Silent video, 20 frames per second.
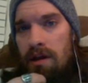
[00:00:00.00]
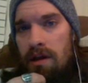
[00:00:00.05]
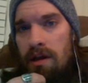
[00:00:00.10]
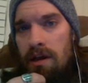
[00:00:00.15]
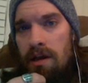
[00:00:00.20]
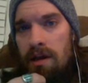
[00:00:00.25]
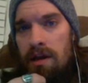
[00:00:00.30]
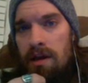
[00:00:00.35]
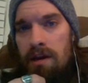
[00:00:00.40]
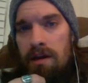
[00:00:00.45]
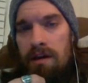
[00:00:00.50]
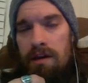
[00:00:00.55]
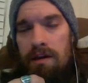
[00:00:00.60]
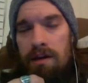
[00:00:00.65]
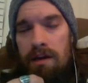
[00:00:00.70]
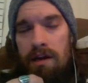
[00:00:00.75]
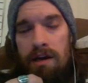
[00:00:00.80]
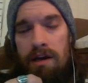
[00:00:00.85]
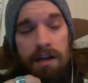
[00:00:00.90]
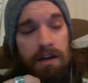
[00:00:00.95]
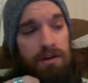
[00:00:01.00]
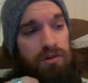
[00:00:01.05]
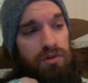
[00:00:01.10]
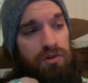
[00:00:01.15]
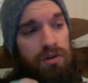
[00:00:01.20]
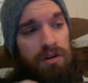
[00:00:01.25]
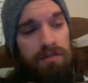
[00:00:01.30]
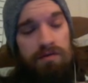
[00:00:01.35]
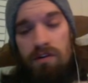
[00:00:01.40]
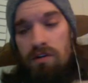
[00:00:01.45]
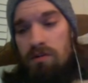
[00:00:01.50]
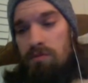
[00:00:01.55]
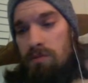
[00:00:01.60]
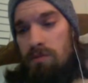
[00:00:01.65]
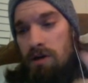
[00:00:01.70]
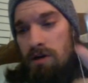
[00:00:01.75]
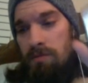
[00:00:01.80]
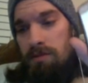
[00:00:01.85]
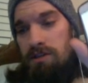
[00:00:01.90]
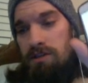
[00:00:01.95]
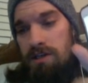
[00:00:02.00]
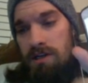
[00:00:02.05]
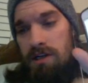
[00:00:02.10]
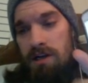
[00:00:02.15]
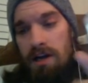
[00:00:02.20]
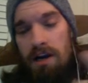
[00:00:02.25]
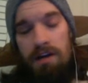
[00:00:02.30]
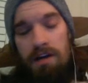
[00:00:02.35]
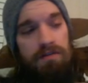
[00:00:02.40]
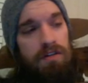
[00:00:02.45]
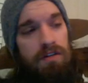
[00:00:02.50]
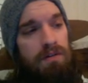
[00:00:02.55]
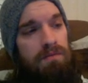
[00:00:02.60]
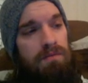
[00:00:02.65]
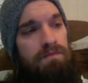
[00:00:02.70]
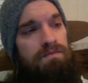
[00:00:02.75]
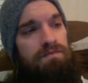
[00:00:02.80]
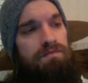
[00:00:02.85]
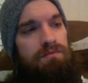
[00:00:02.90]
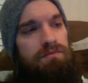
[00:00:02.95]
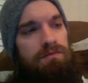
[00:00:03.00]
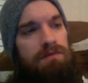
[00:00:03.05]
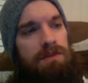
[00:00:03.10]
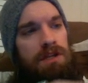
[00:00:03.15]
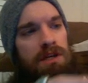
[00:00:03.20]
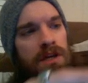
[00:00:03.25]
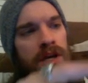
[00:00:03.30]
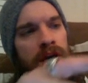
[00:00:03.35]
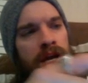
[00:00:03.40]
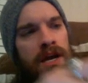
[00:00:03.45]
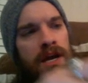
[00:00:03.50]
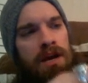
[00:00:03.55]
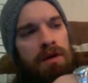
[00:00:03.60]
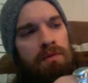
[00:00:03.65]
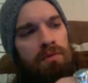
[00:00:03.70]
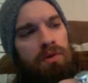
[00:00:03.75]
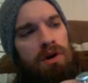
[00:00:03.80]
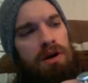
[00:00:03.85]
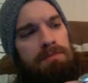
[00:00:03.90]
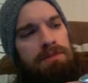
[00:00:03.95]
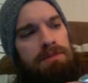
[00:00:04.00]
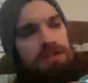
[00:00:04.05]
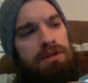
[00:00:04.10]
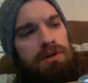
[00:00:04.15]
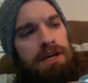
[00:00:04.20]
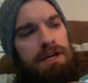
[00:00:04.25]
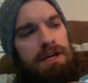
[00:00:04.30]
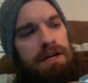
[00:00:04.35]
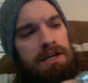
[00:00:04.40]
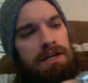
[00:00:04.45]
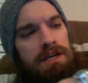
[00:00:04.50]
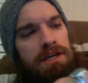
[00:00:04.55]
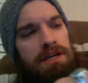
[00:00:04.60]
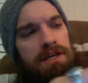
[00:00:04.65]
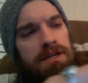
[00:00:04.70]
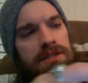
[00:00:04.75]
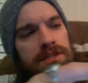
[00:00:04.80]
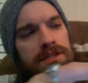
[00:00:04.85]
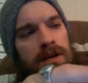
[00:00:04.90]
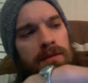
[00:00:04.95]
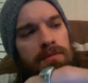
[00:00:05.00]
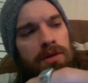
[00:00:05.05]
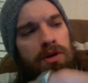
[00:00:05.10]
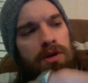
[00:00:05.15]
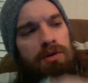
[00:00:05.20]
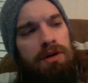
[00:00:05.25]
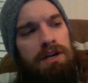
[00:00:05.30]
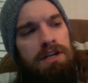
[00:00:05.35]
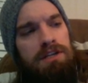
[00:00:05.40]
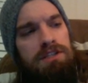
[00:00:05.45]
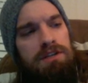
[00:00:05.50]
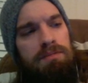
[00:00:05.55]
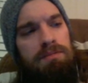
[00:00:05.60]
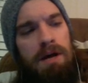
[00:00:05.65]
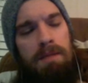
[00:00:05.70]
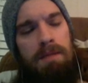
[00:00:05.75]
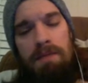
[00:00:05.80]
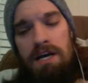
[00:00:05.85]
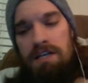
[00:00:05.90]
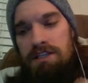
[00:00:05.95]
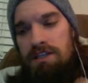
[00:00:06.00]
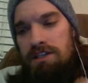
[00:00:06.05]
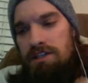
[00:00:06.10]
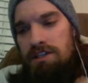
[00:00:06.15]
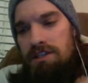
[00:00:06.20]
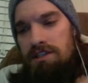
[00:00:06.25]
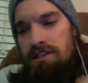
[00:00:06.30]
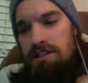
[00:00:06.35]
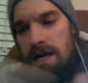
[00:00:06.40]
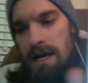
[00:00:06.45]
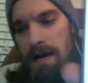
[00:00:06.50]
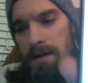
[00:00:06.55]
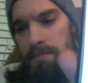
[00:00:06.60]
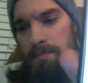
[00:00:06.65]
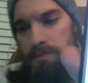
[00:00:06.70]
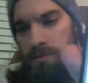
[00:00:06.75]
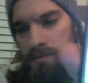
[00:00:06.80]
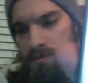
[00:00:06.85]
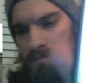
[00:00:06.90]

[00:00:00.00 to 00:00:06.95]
a an Android phone, but I'm using an iPhone and what I'm doing is I'm going into my messages app,